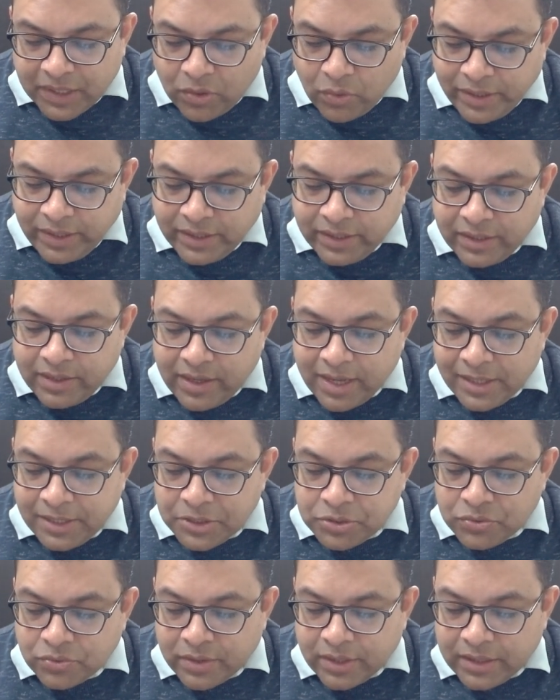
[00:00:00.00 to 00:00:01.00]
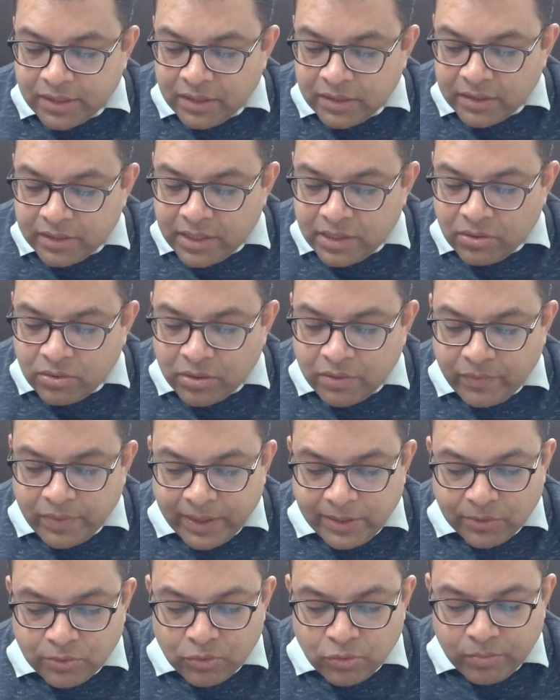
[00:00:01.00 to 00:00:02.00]
anointed aristocratic king or a
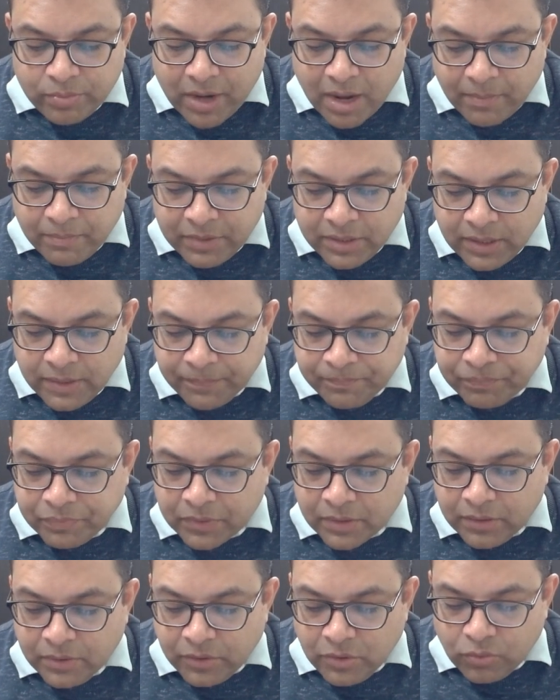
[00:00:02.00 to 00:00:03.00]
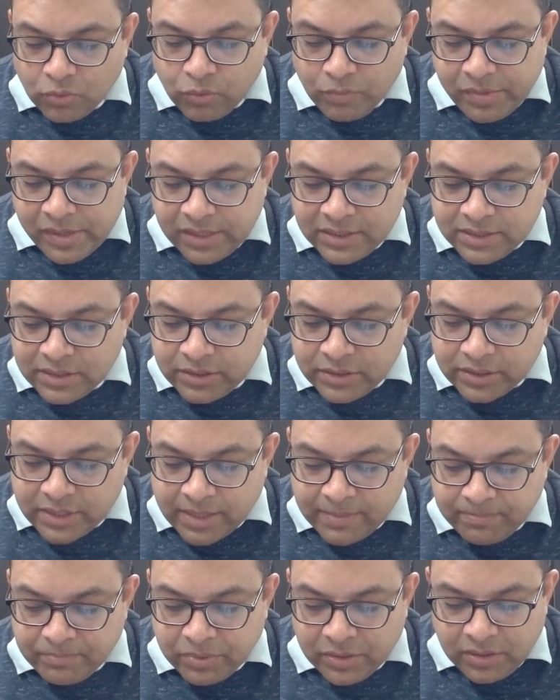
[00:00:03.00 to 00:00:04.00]
well-to-do Brahmin who builds a
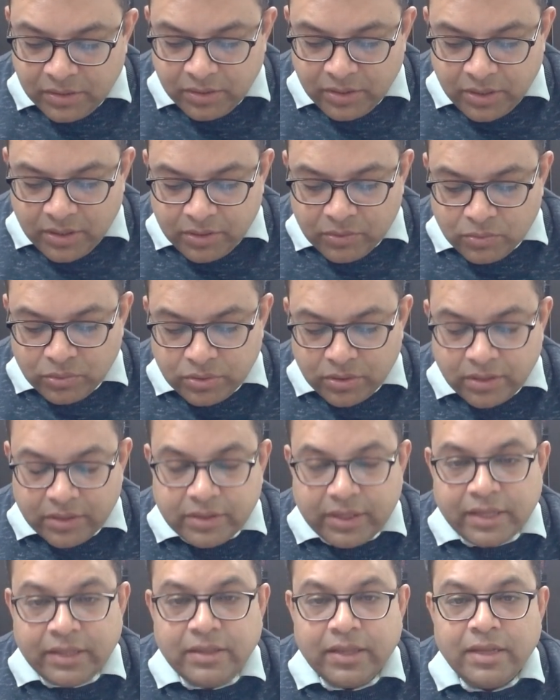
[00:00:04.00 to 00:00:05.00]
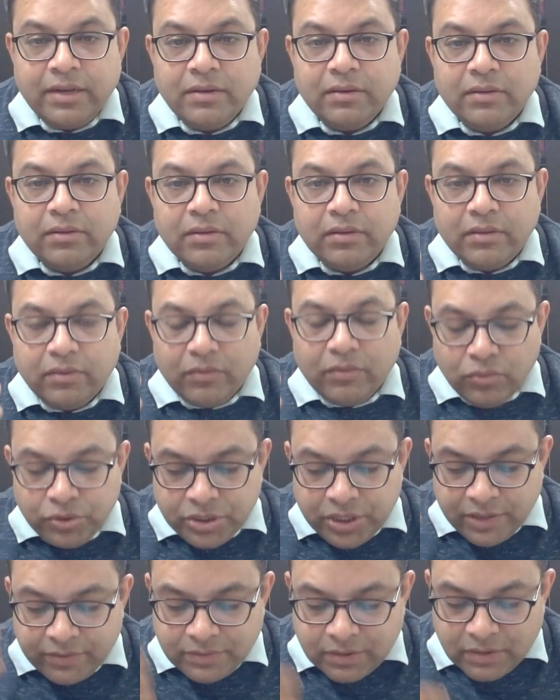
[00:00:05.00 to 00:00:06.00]
temple who and then who
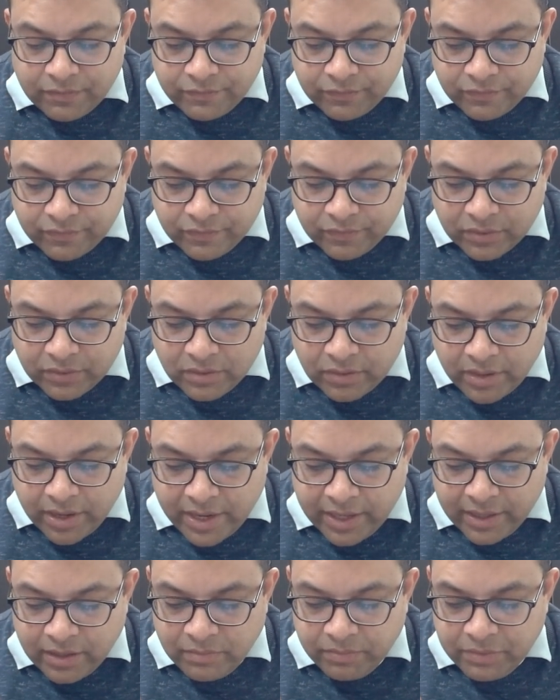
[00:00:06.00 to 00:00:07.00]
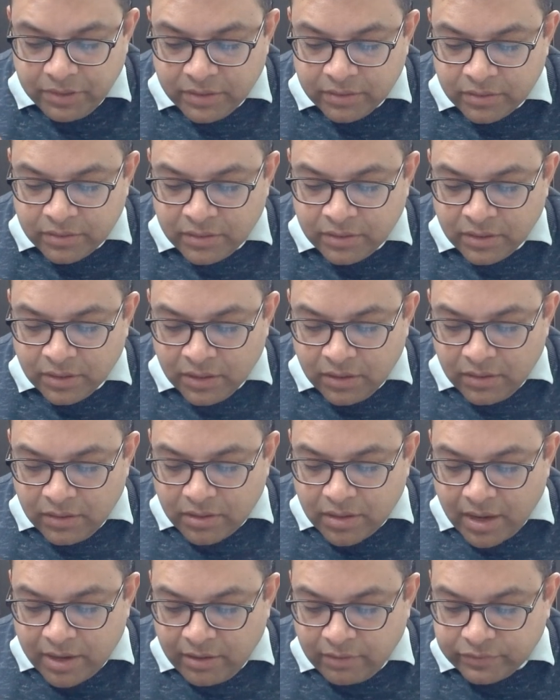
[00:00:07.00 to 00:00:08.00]
shaves off the hair and beard,
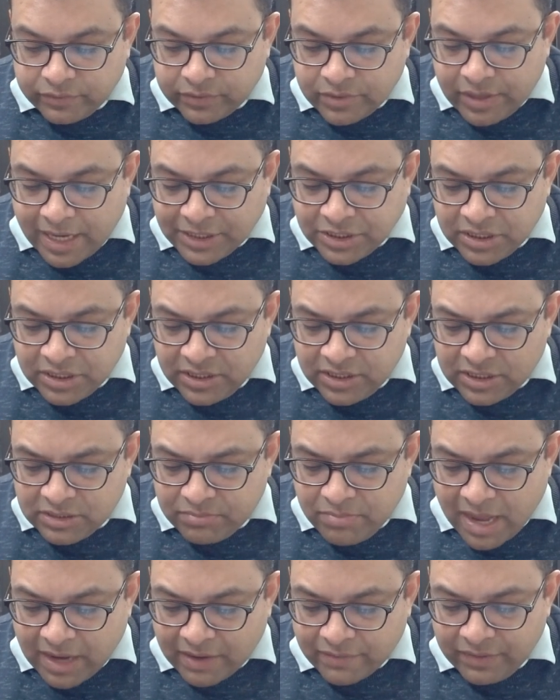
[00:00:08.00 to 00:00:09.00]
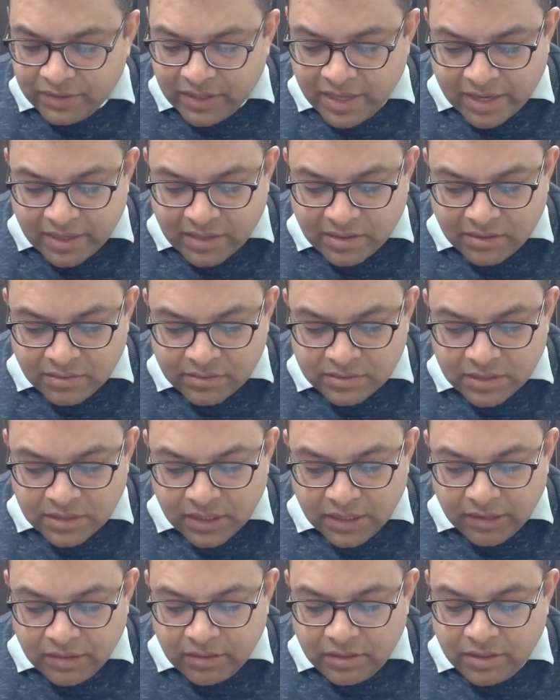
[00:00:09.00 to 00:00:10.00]
kind of scratching his back with antlers.
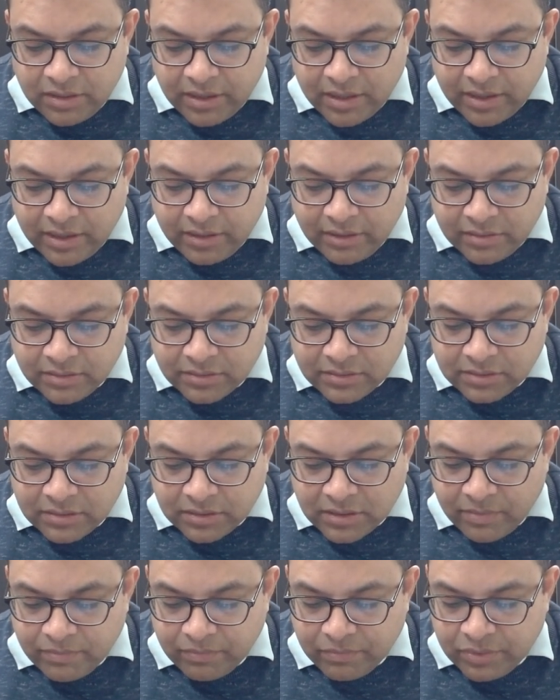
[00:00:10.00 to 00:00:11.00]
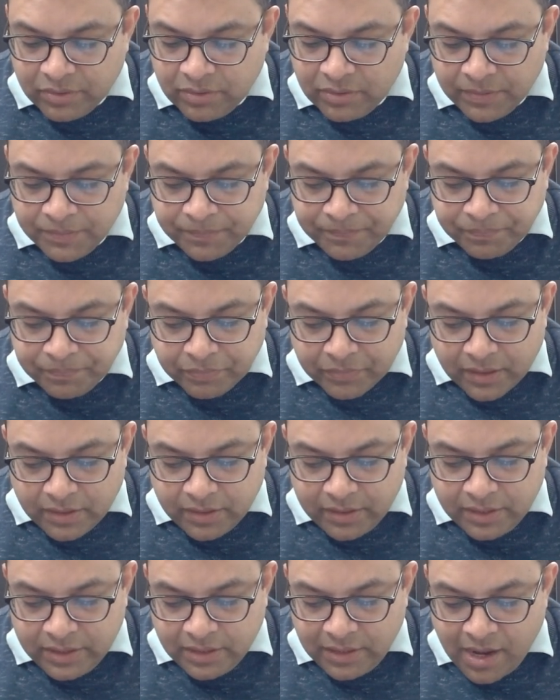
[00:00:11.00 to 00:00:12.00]
He enters the temple.
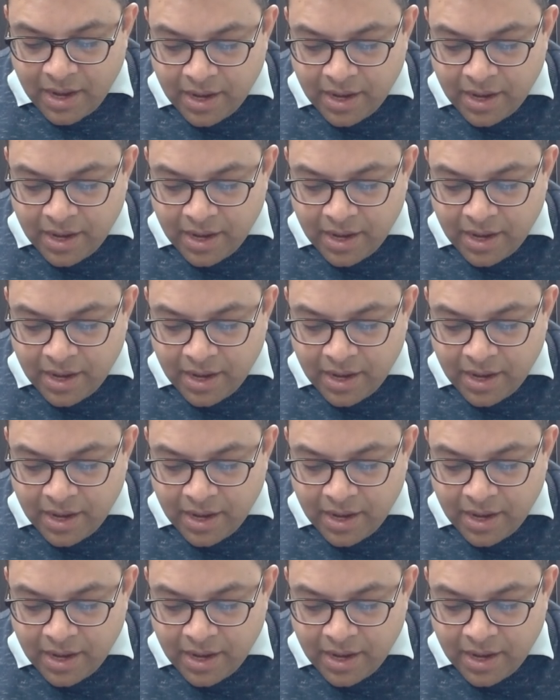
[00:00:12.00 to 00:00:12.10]
He